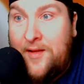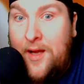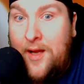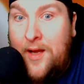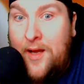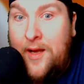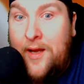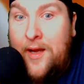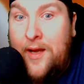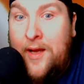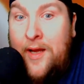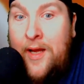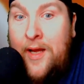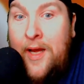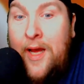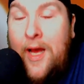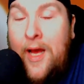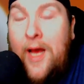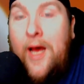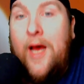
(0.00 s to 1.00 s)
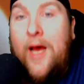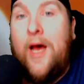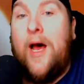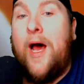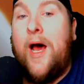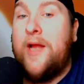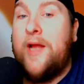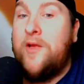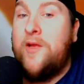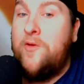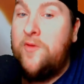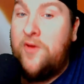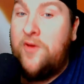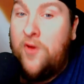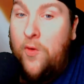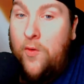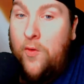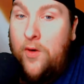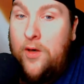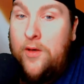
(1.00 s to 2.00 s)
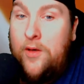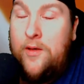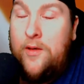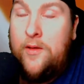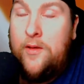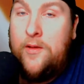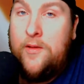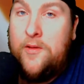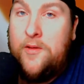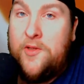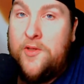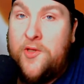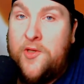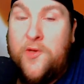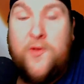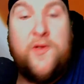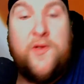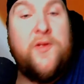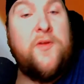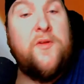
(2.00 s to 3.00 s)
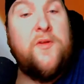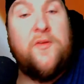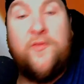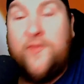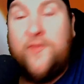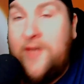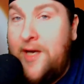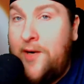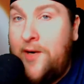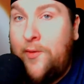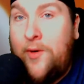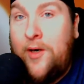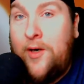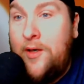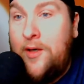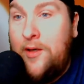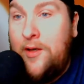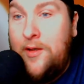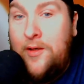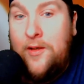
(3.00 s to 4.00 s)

I use corn. You can use flour.